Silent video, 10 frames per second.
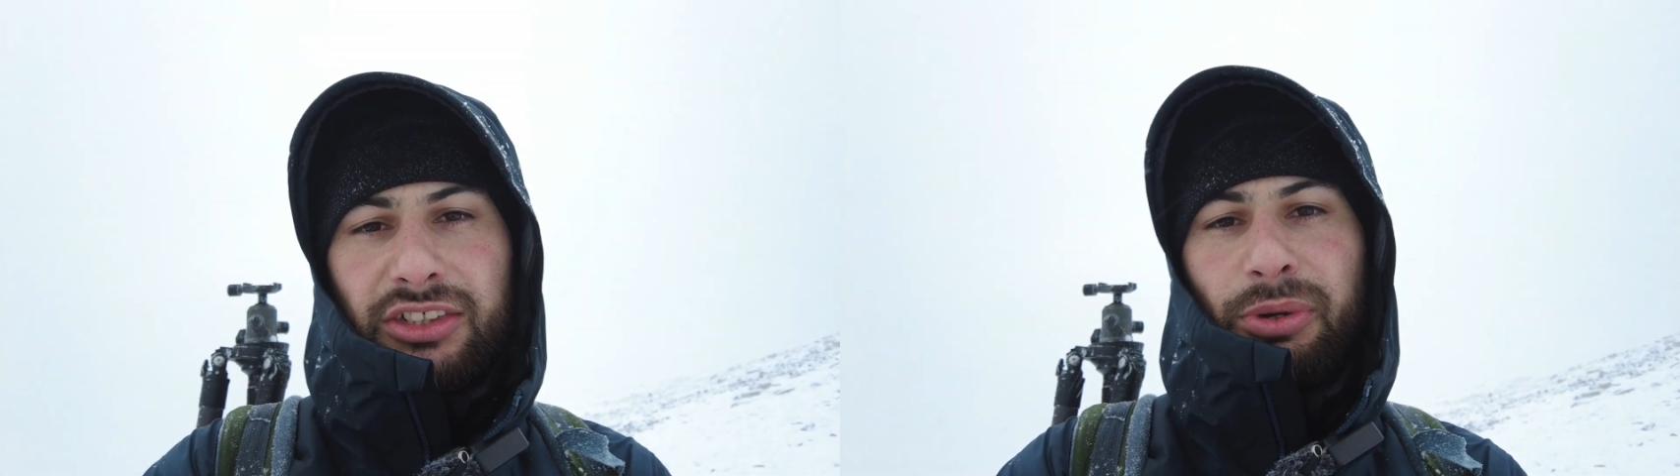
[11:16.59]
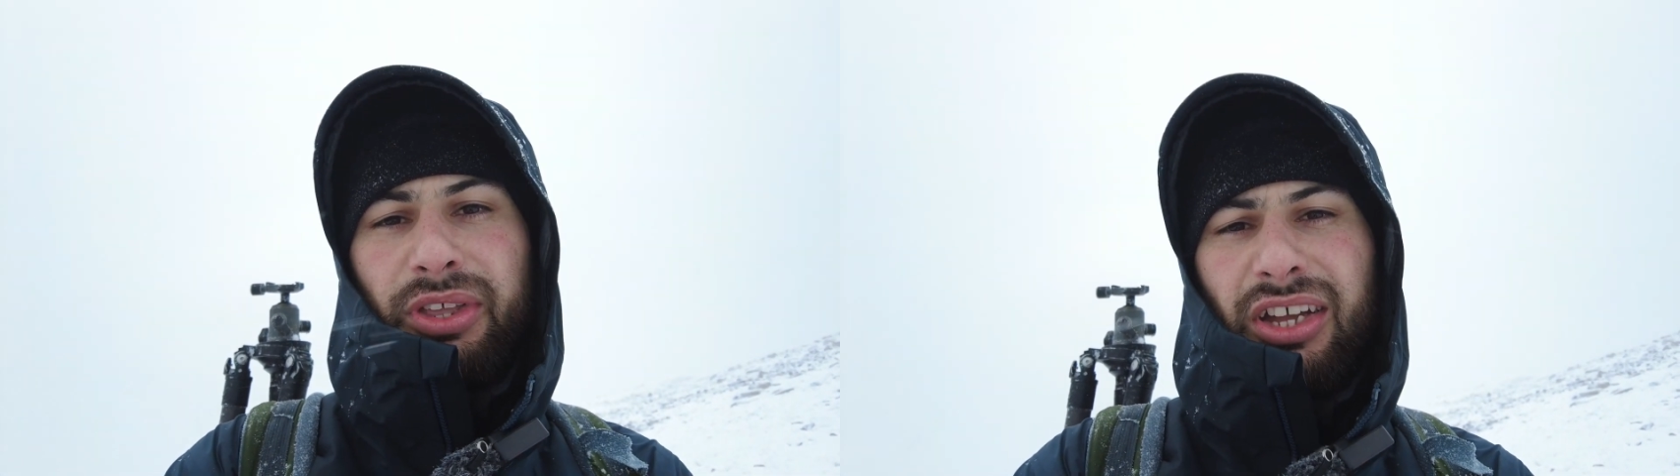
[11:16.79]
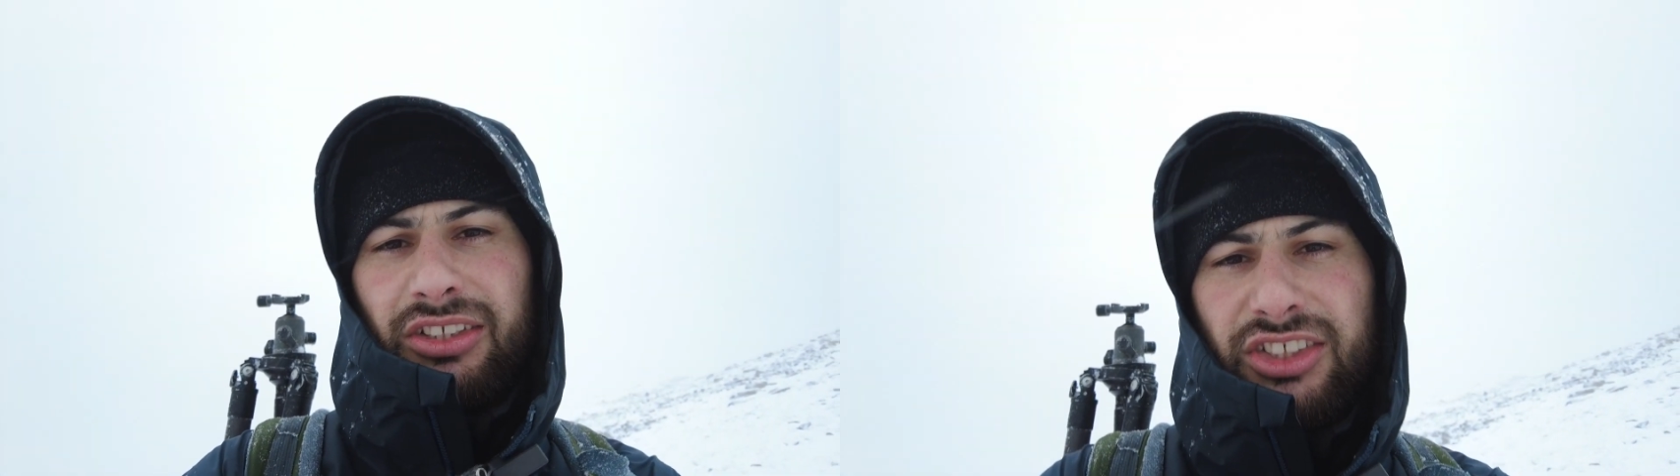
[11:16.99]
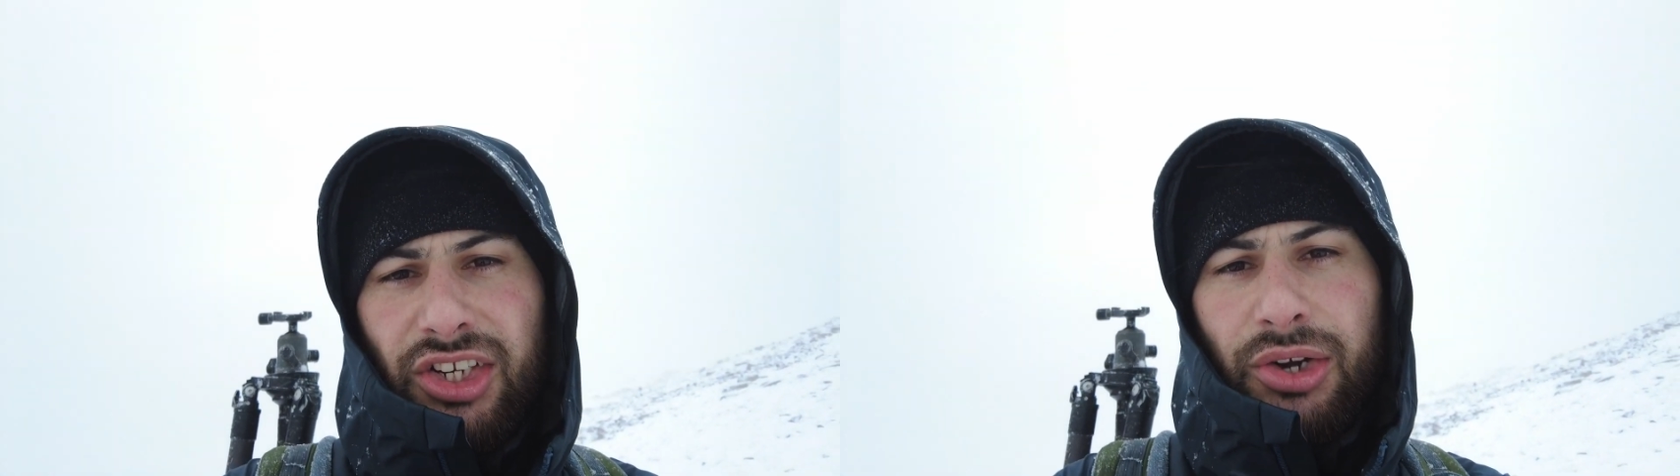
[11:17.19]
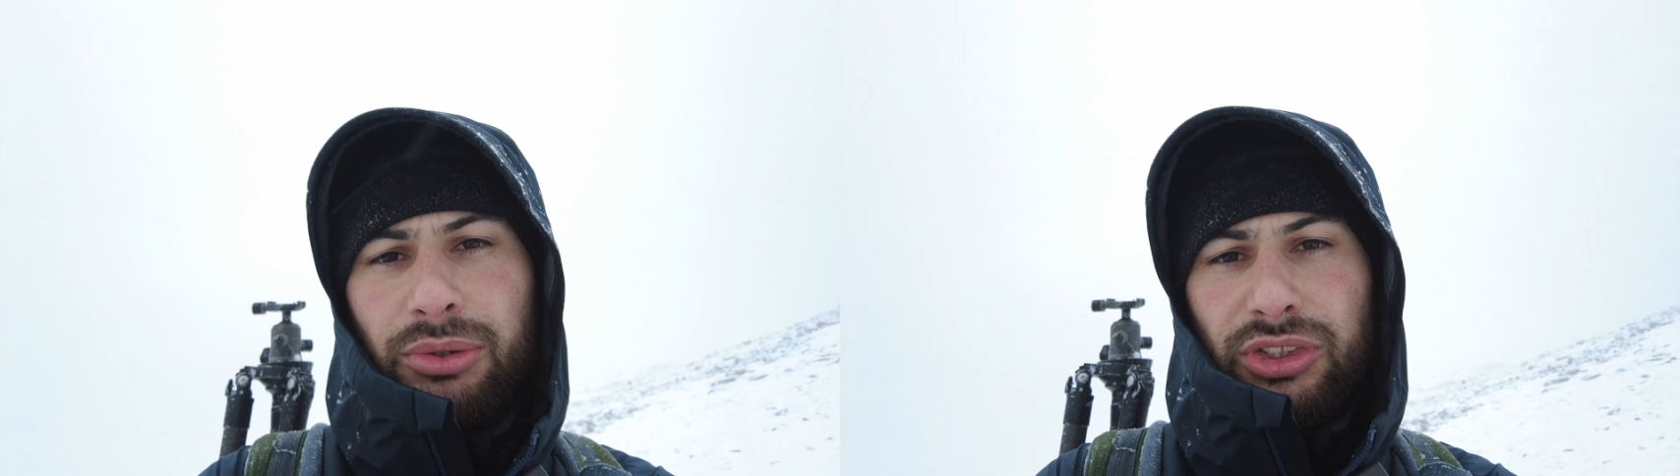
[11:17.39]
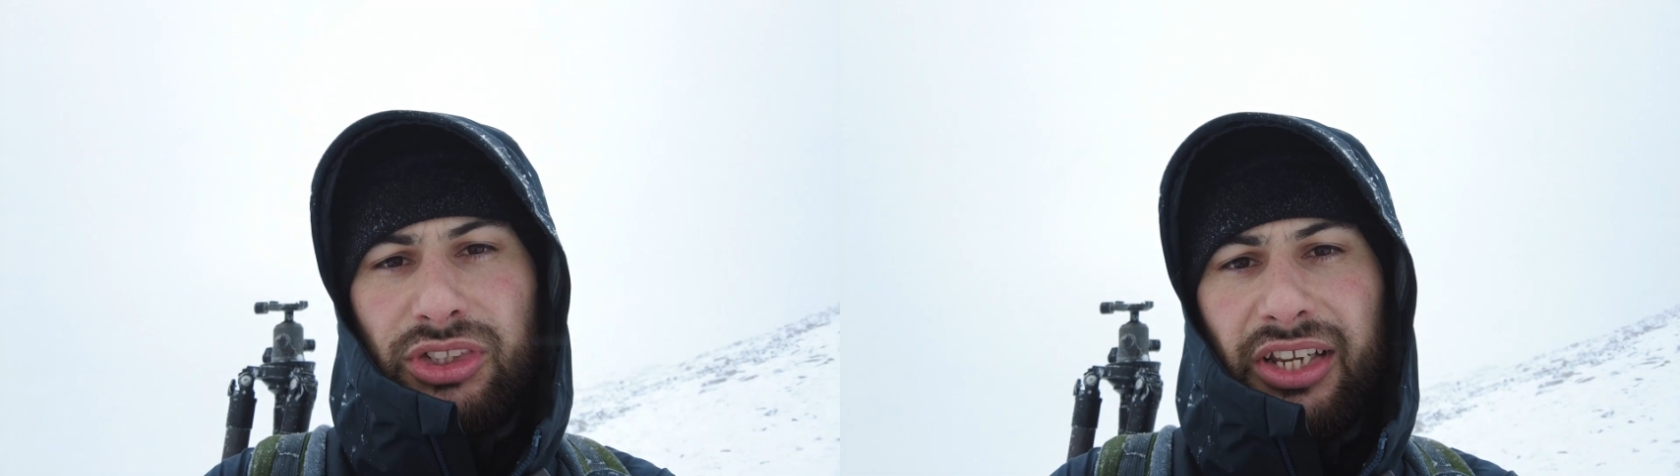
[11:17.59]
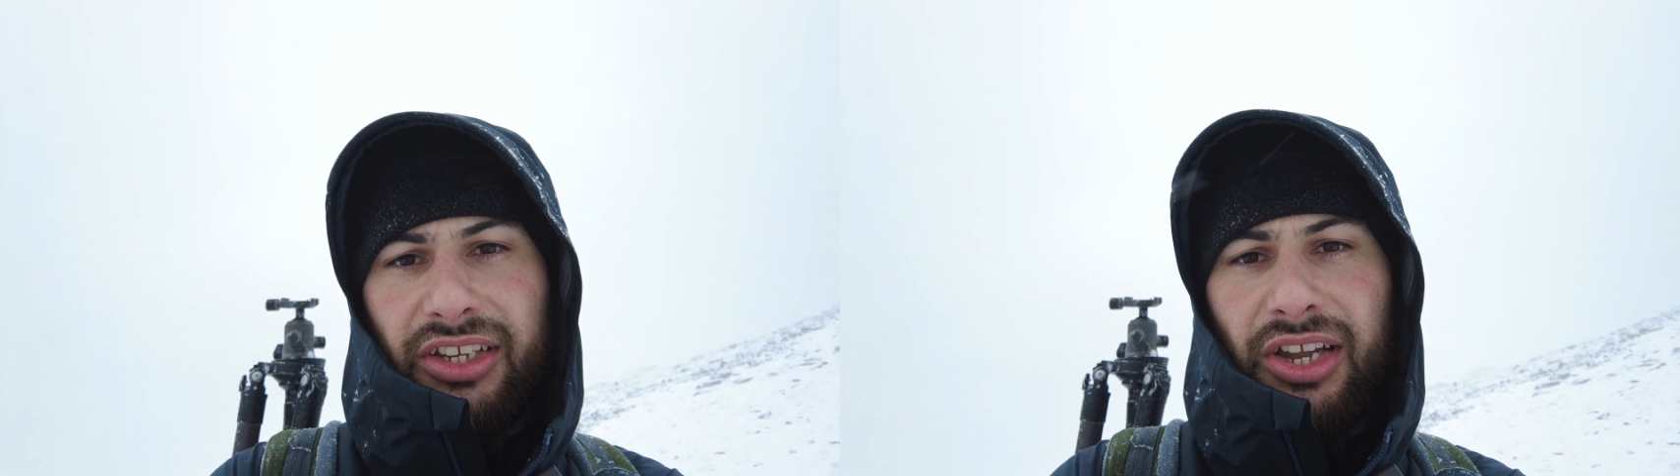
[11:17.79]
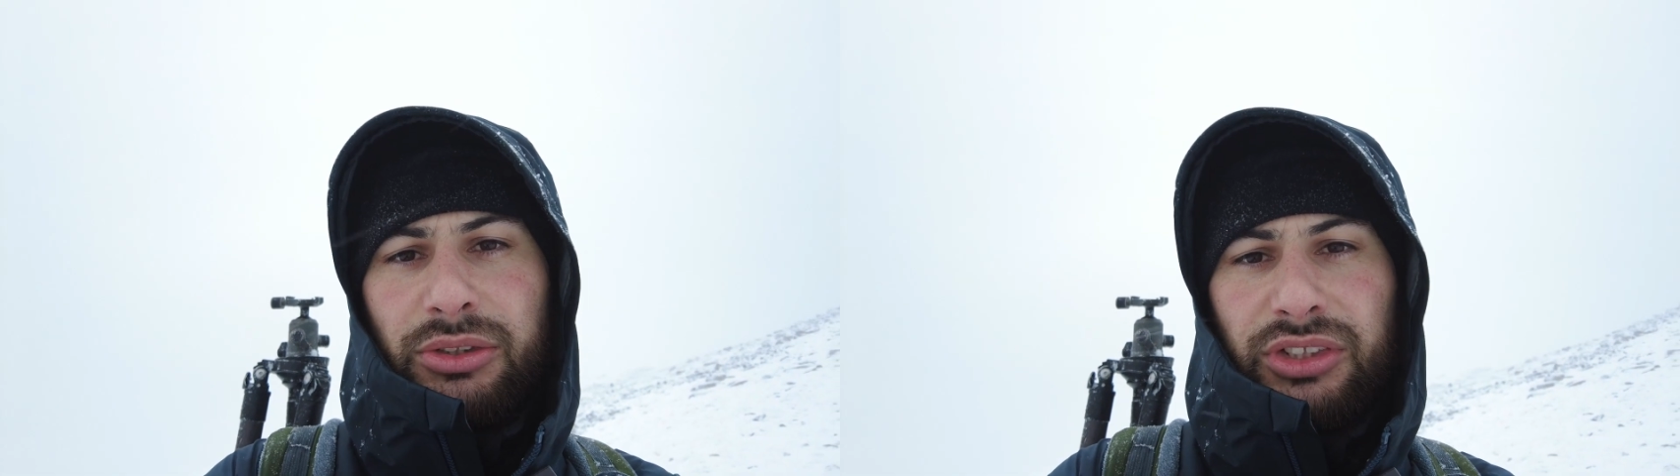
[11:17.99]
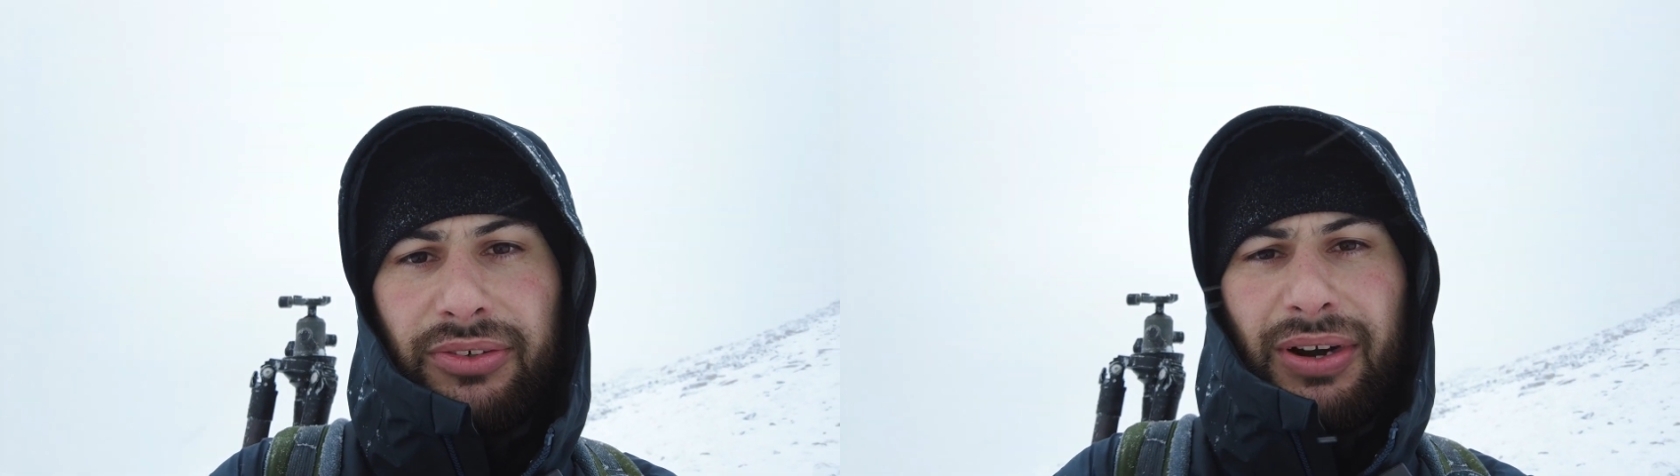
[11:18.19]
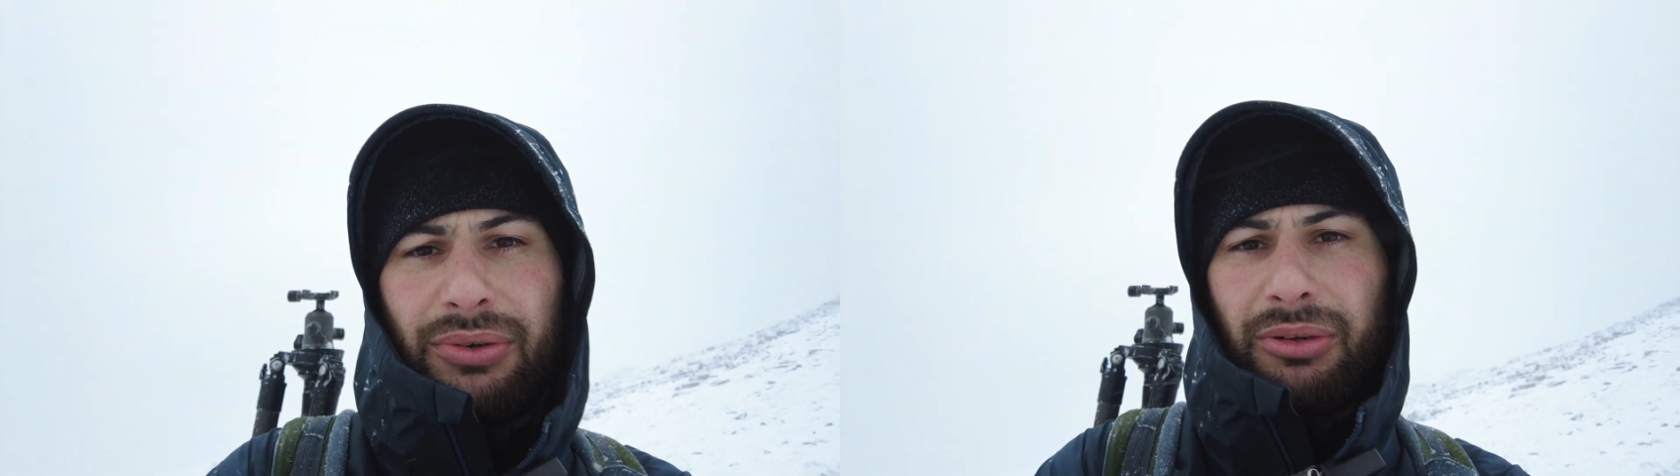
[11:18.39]
but they had the snow just like coating
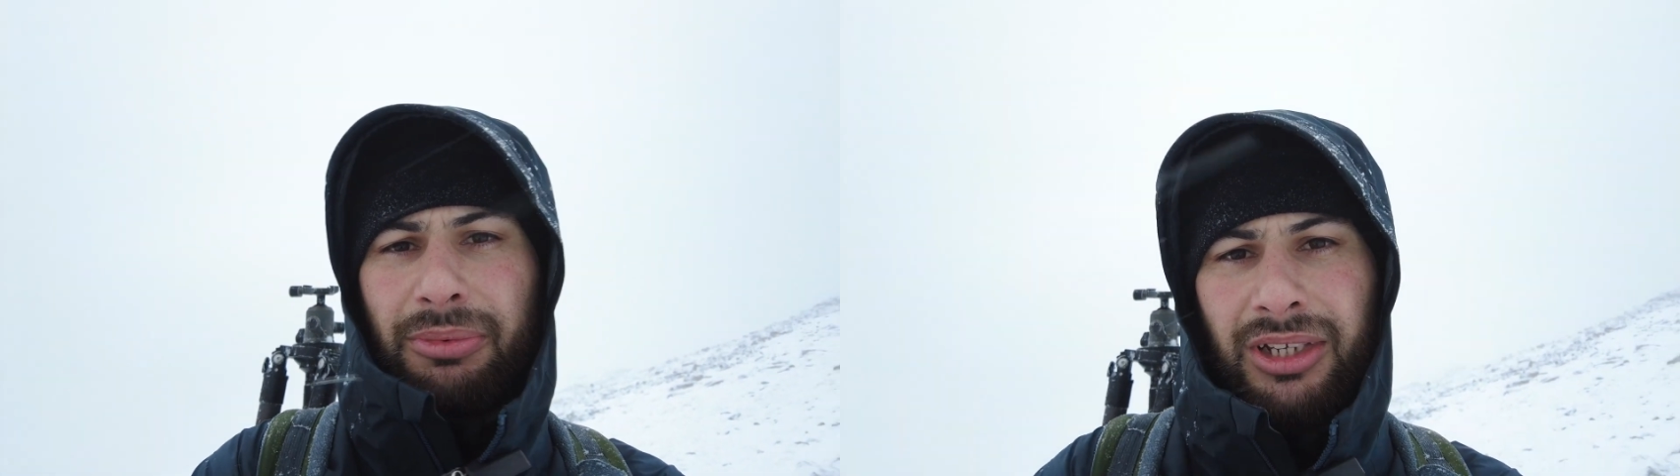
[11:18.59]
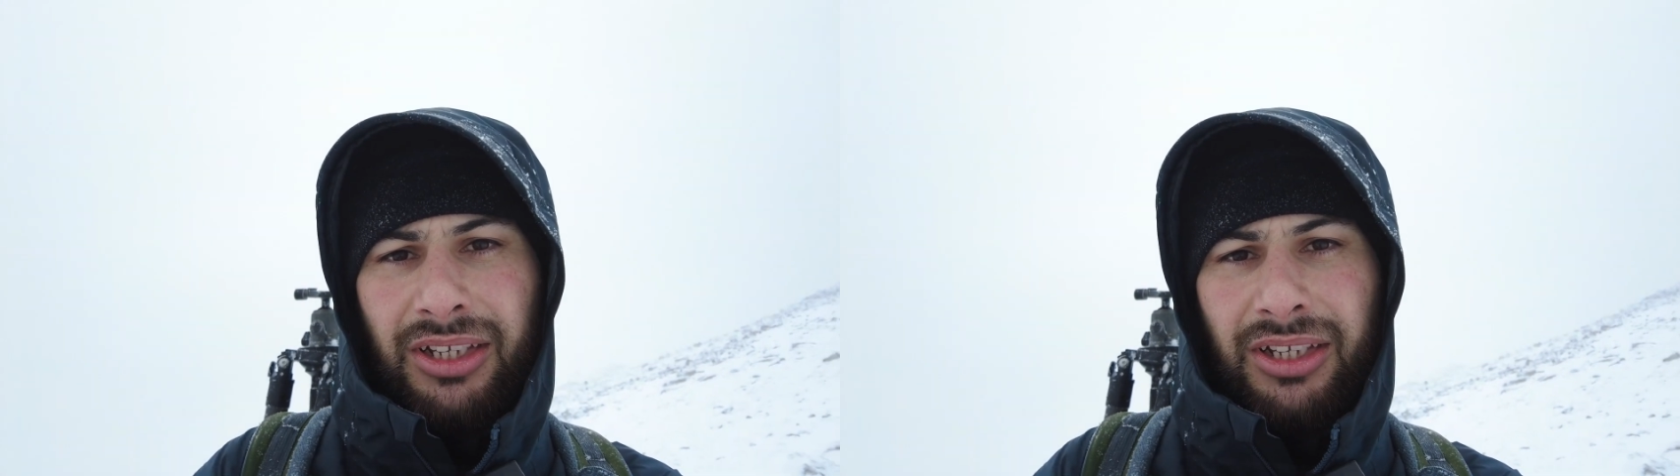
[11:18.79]
around them,